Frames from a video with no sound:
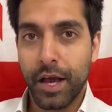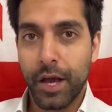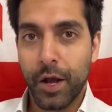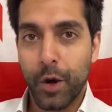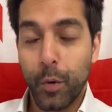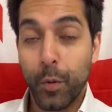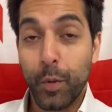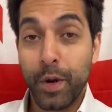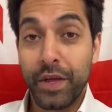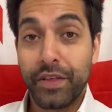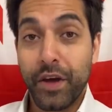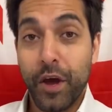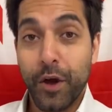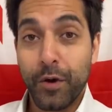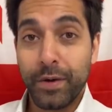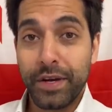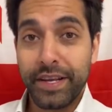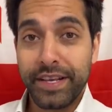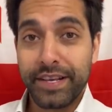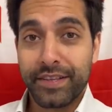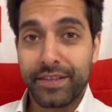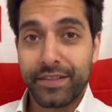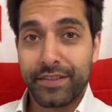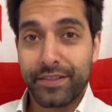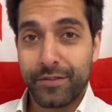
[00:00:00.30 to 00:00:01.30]
With
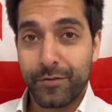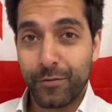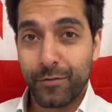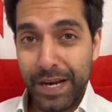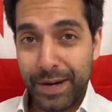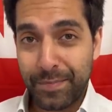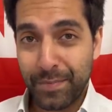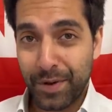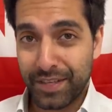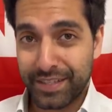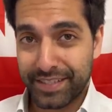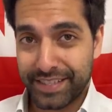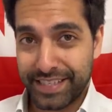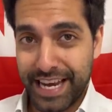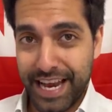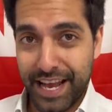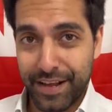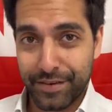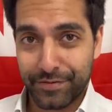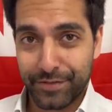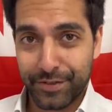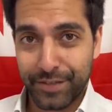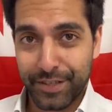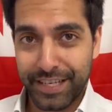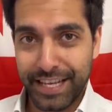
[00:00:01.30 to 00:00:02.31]
only 3 months
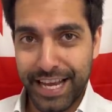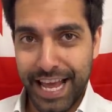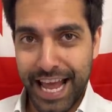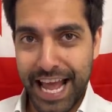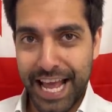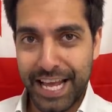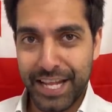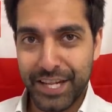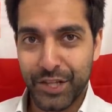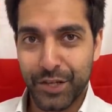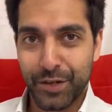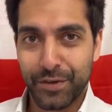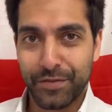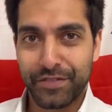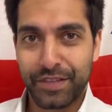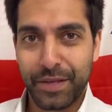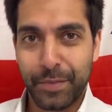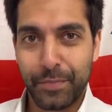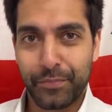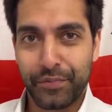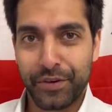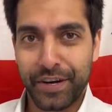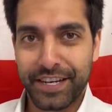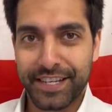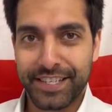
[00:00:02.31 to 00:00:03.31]
left to the end of the
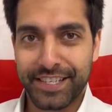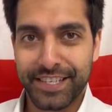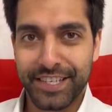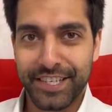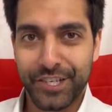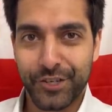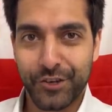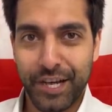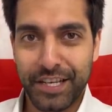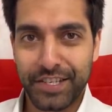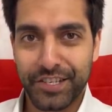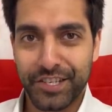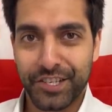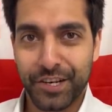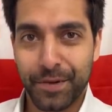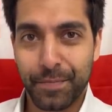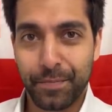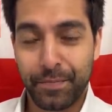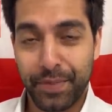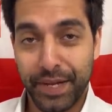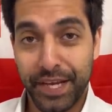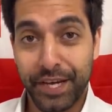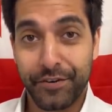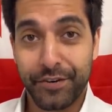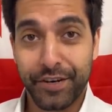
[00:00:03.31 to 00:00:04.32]
Brexit transition
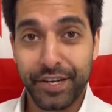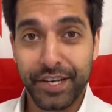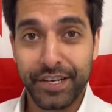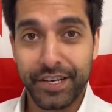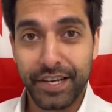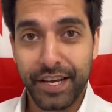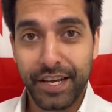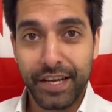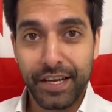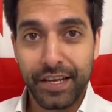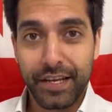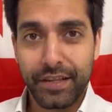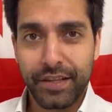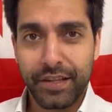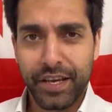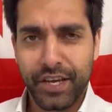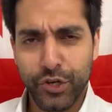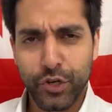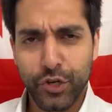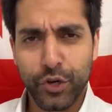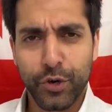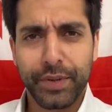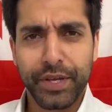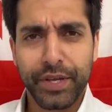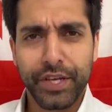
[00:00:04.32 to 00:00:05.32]
period, the
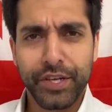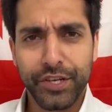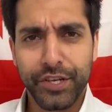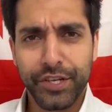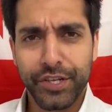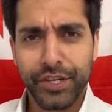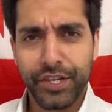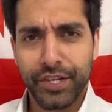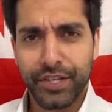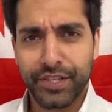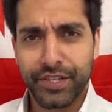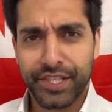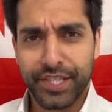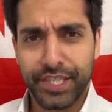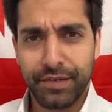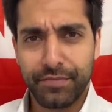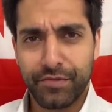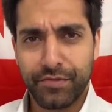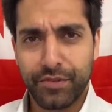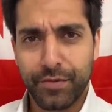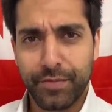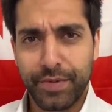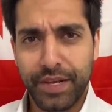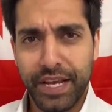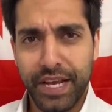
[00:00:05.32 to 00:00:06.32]
European Union seemed
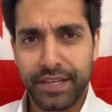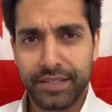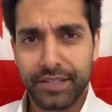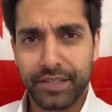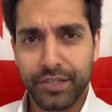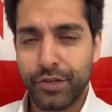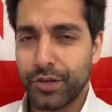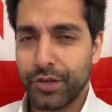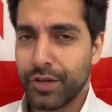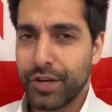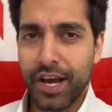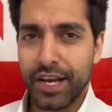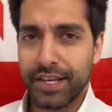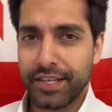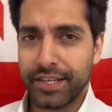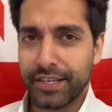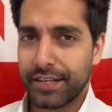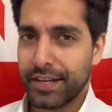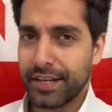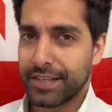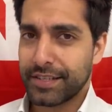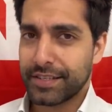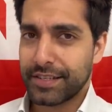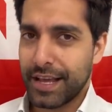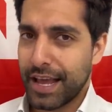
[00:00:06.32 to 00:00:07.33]
to be as united
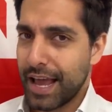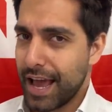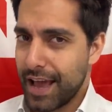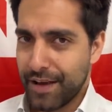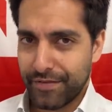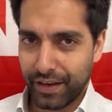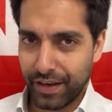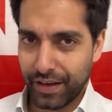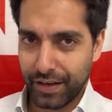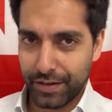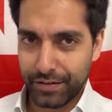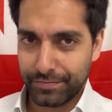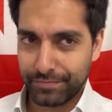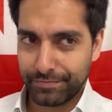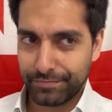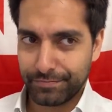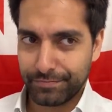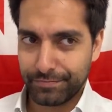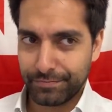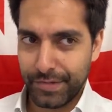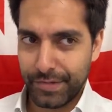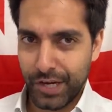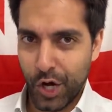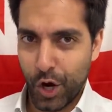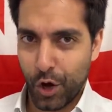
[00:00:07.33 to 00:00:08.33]
as ever.
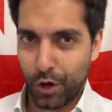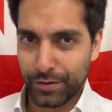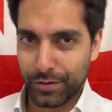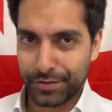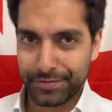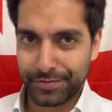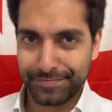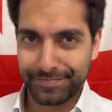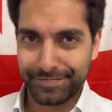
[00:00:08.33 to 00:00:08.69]
Not.